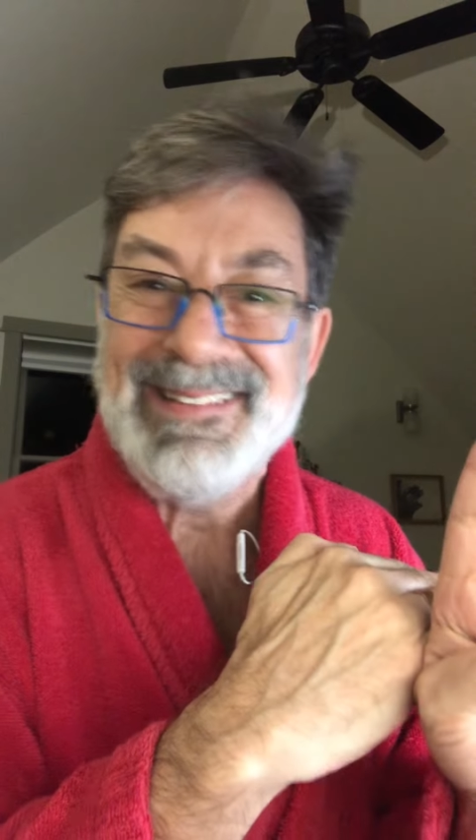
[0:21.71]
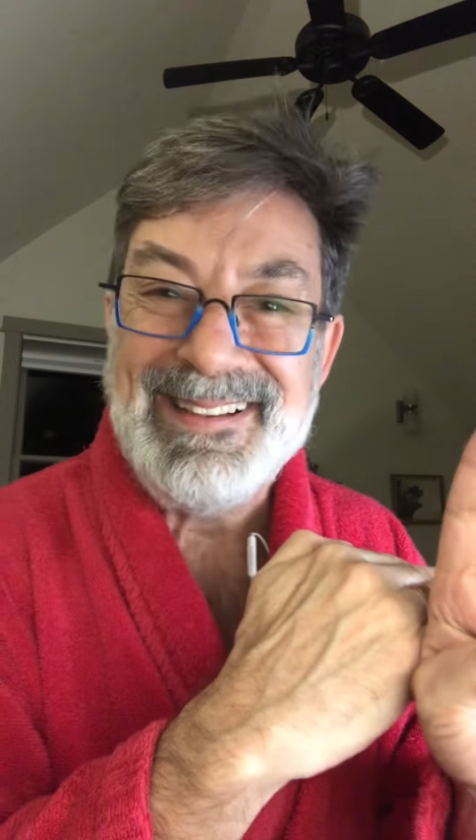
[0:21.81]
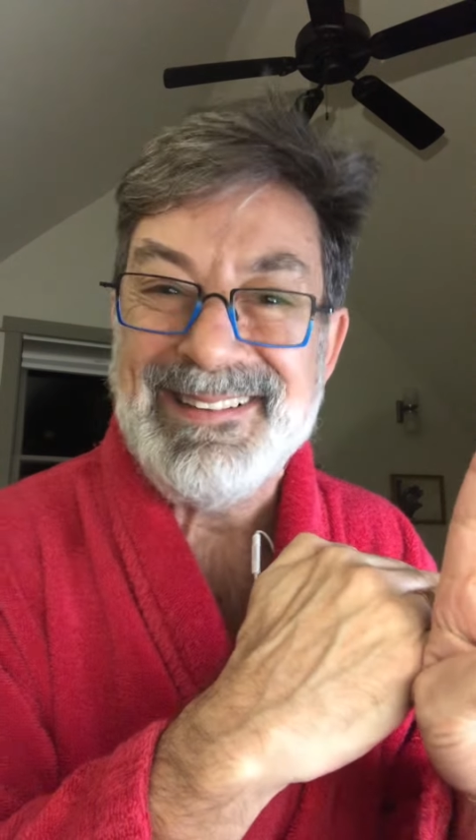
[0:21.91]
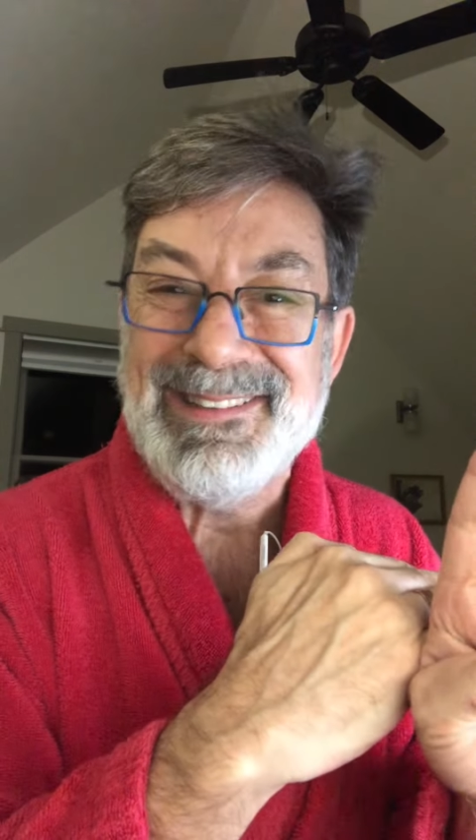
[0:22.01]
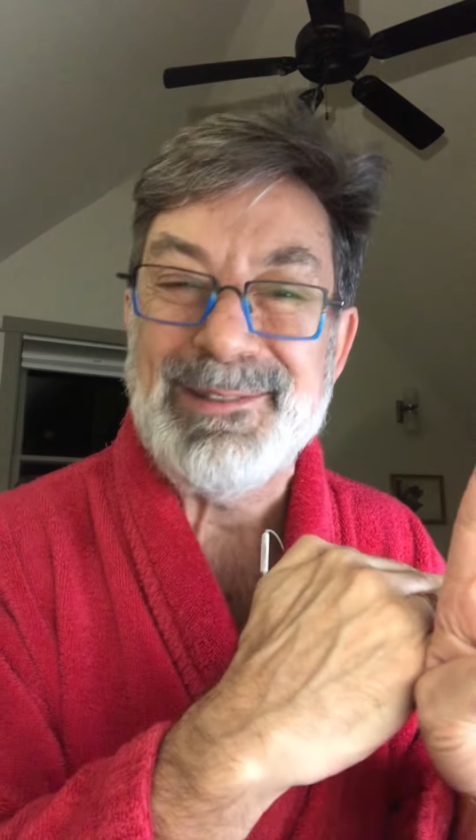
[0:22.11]
a
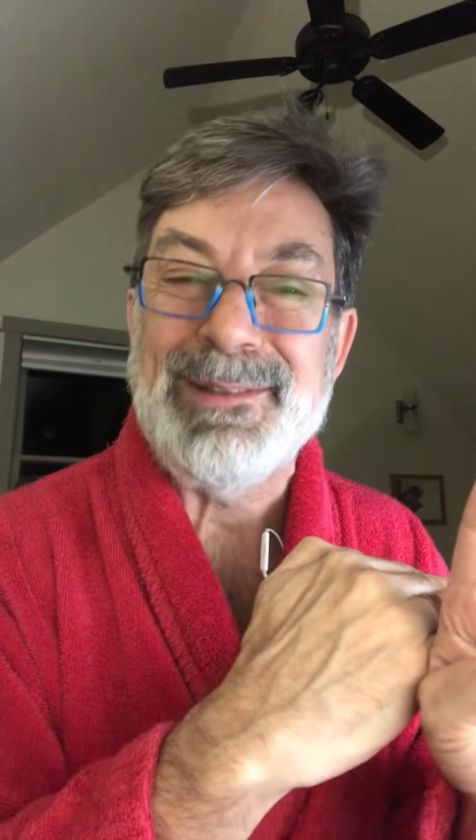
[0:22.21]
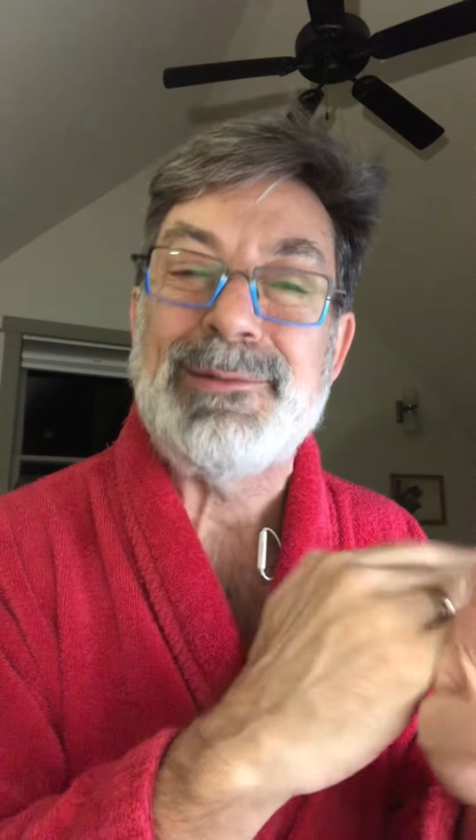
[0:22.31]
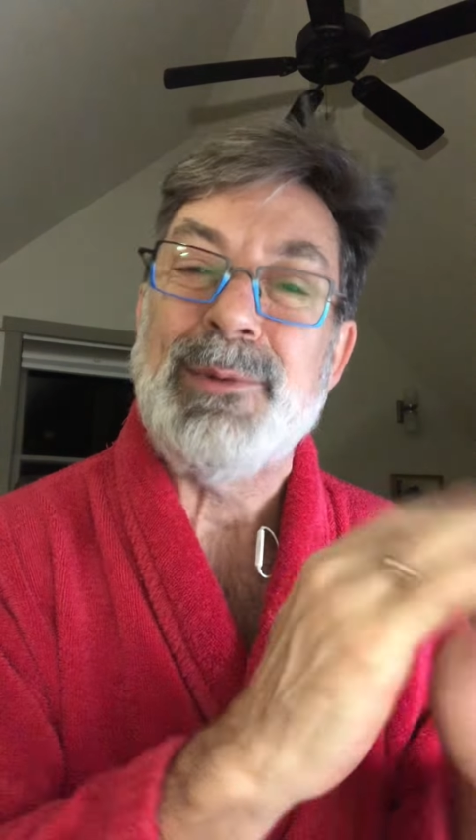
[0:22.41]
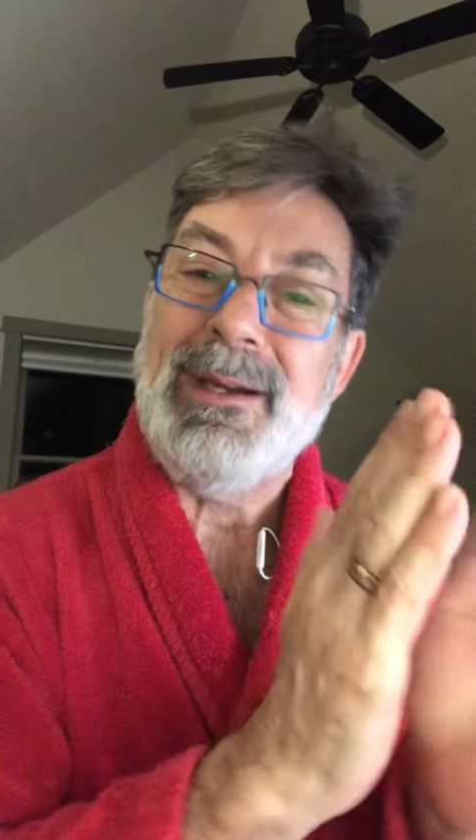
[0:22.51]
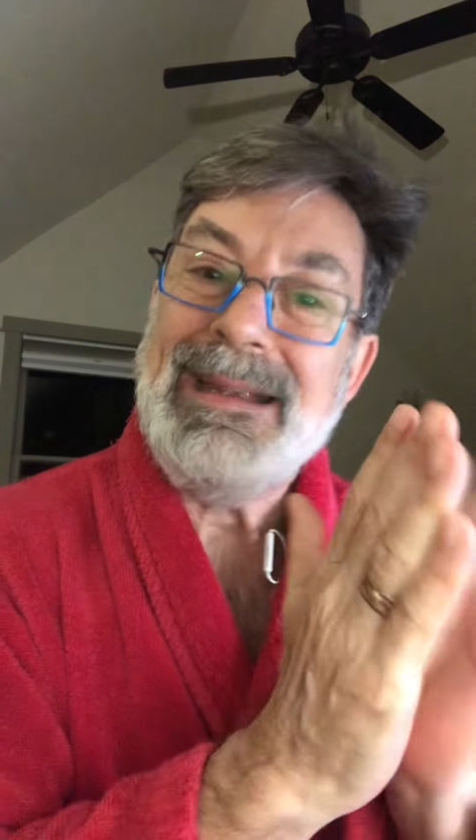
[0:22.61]
90-degree
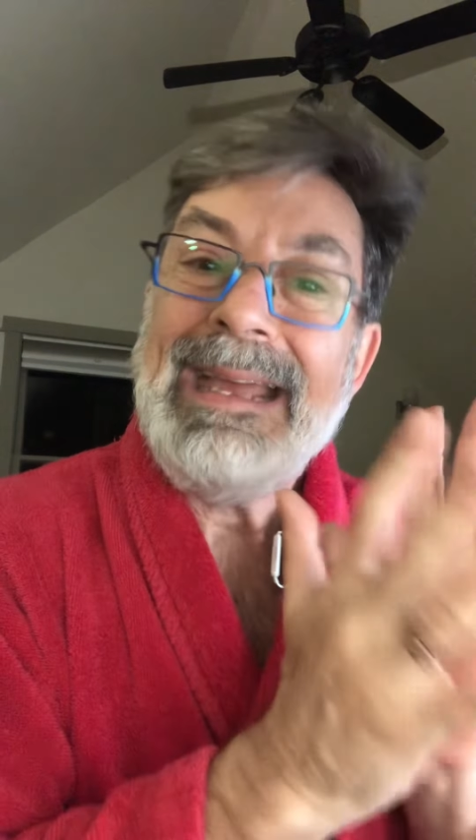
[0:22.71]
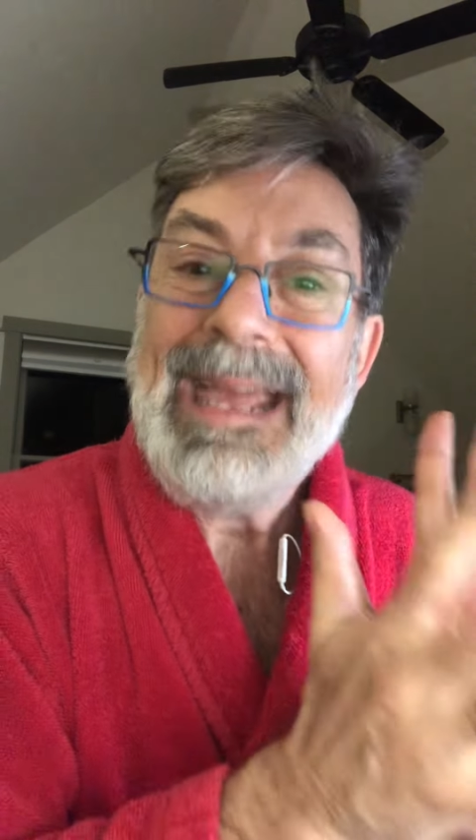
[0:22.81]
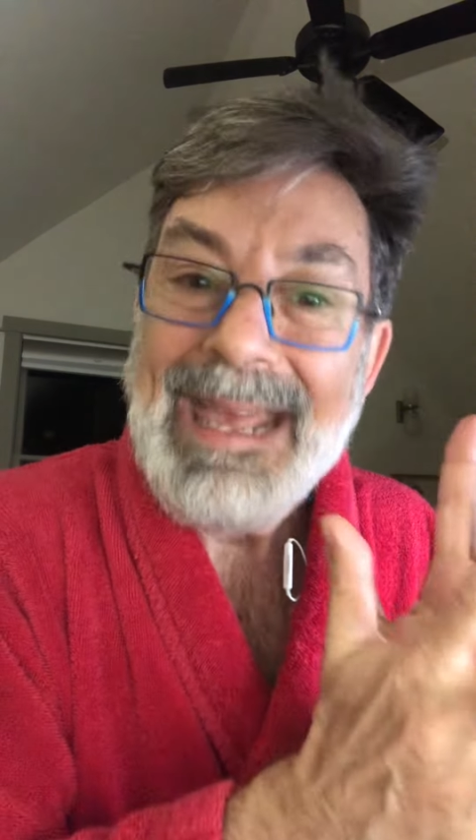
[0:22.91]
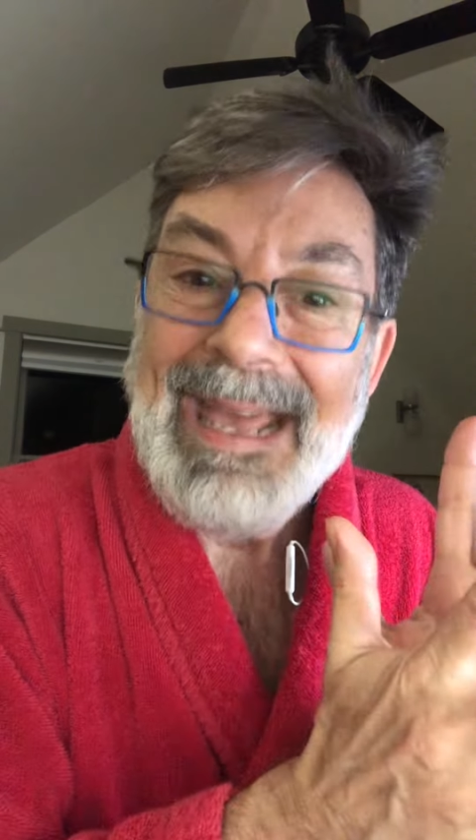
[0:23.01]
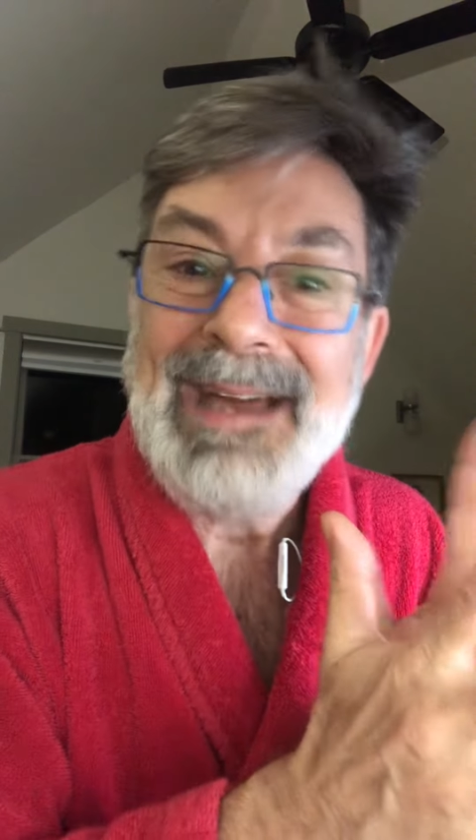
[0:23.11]
square,
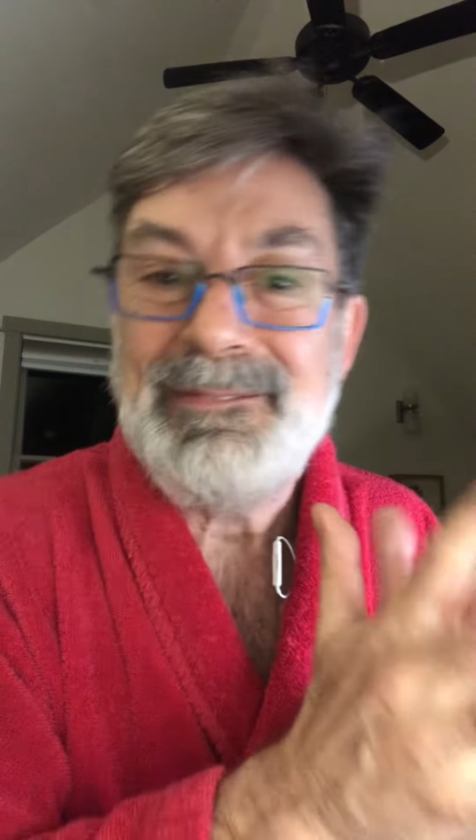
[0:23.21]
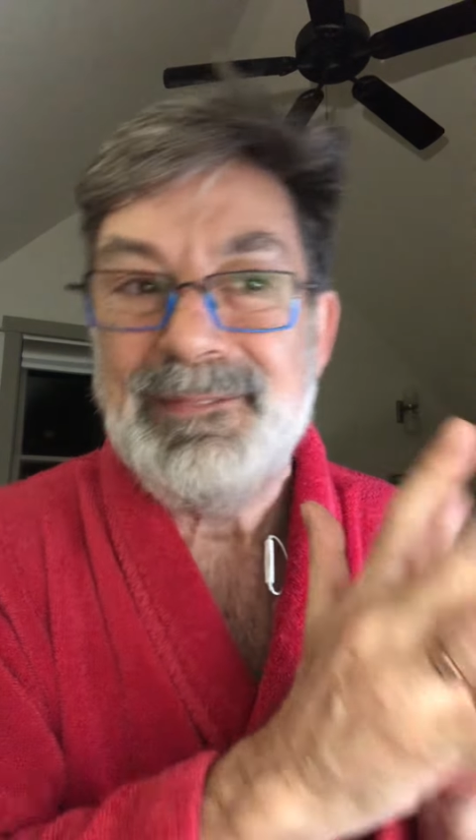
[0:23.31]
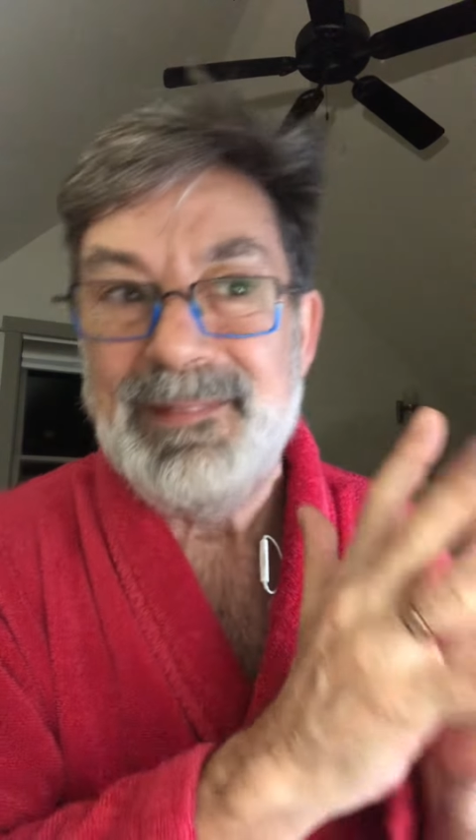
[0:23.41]
half